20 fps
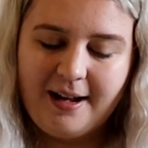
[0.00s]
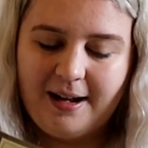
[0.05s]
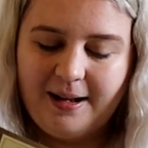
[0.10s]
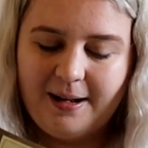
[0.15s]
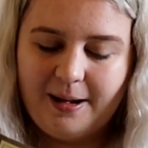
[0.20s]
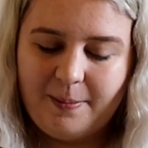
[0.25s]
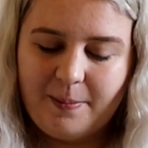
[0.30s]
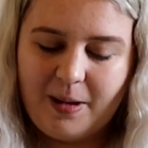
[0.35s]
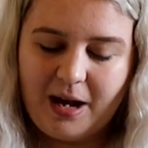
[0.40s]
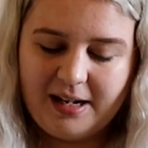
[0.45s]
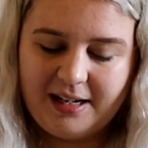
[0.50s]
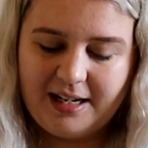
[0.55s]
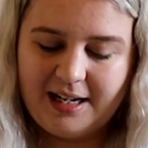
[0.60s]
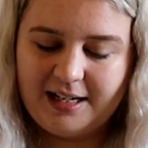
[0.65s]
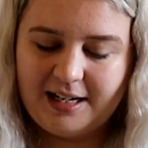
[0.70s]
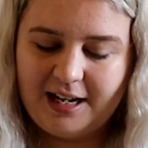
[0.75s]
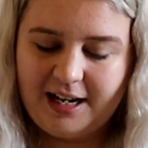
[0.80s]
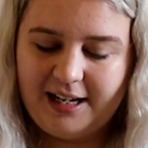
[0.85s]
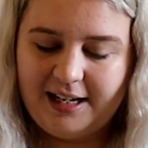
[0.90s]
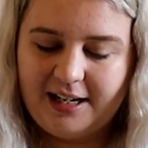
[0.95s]
And
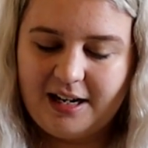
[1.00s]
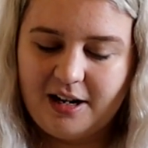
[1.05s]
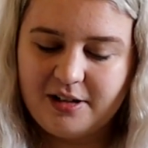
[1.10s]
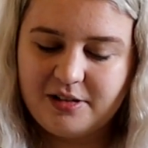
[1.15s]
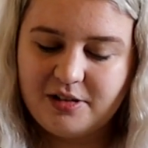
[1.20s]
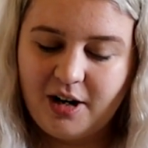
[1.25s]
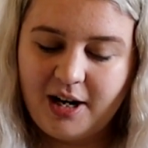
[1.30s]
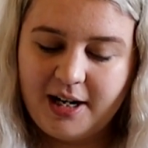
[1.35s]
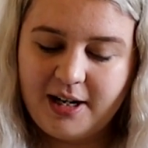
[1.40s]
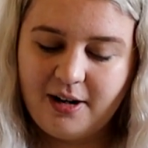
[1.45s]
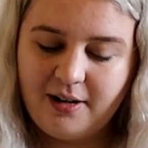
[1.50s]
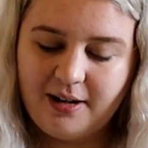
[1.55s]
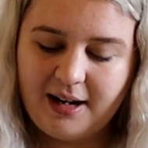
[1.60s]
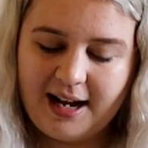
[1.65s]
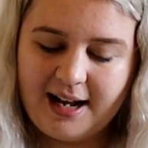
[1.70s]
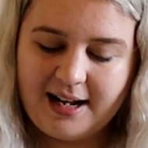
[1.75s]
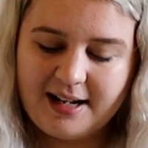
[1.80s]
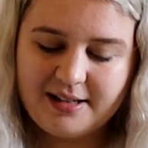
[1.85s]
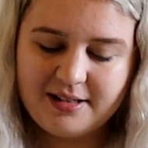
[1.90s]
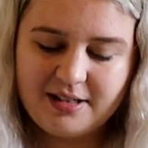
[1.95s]
then in Dino
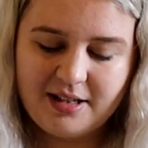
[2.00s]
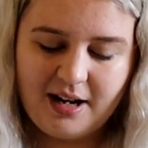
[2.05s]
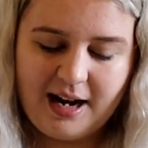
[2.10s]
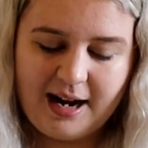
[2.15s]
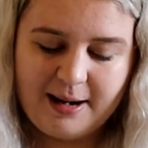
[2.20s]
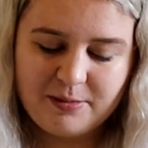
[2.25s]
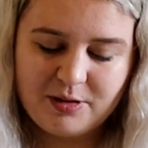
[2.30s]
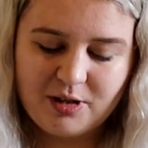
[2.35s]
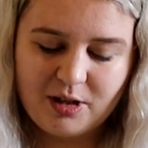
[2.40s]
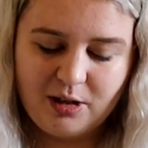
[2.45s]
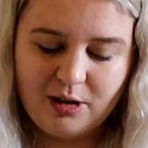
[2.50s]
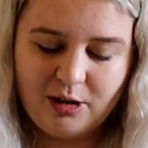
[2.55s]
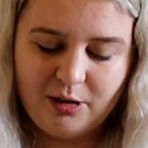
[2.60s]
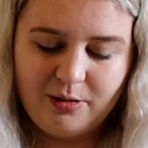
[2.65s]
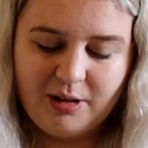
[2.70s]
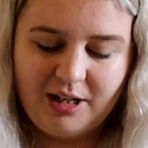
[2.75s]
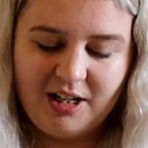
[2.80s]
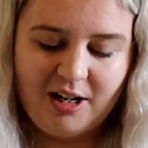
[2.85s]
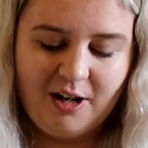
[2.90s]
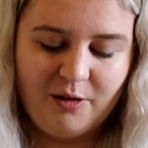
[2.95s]
Land,
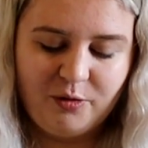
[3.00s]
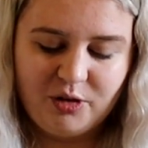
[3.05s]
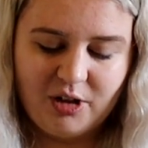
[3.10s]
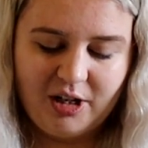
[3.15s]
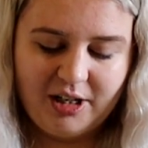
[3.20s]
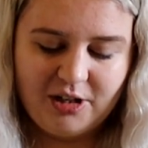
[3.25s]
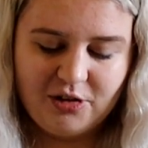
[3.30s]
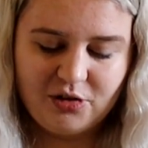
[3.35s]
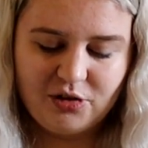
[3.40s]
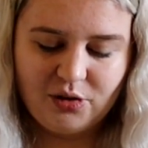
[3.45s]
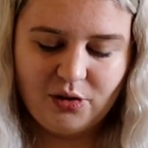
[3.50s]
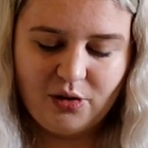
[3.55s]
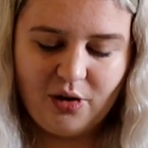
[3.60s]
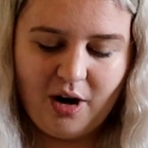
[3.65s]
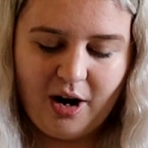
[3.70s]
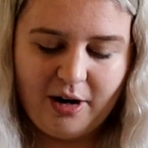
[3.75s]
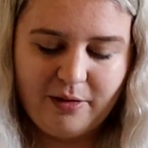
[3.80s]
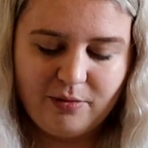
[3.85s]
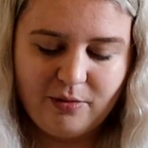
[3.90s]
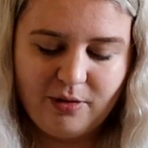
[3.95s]
absolutely love
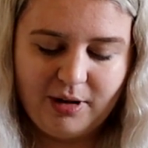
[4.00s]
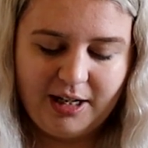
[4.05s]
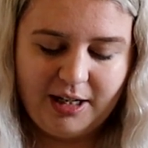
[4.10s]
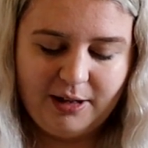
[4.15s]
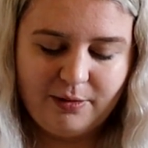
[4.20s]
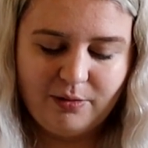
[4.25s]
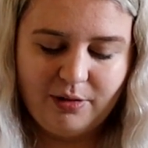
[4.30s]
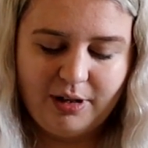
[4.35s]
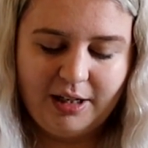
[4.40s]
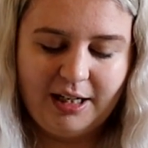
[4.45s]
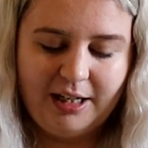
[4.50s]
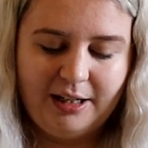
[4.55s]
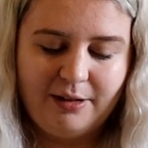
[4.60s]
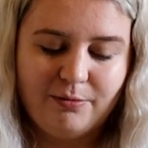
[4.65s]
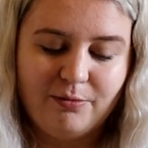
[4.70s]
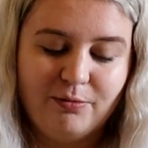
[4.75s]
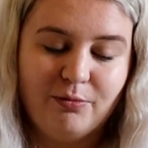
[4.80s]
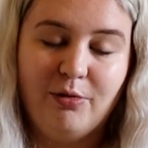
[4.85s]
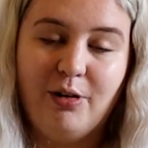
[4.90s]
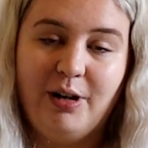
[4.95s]
Dinosaur. I
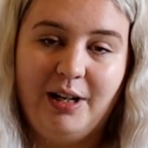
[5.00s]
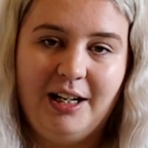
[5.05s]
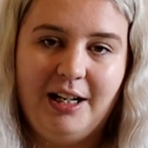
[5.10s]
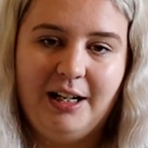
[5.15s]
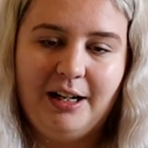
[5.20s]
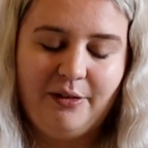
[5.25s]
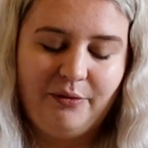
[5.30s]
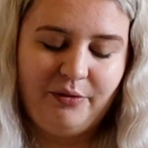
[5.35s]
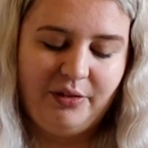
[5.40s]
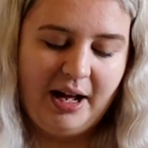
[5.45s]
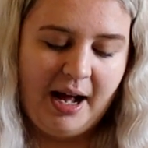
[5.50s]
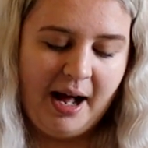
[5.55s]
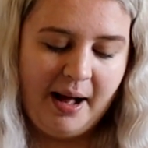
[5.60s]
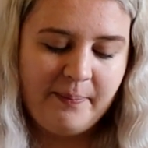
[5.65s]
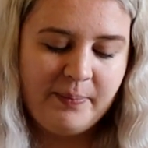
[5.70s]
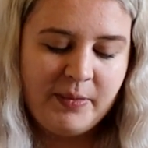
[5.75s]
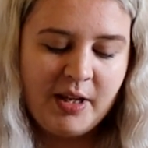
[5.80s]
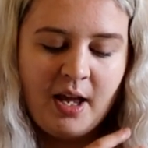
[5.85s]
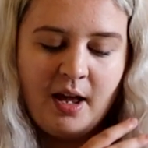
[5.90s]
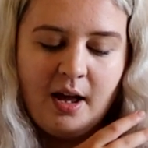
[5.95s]
really love that.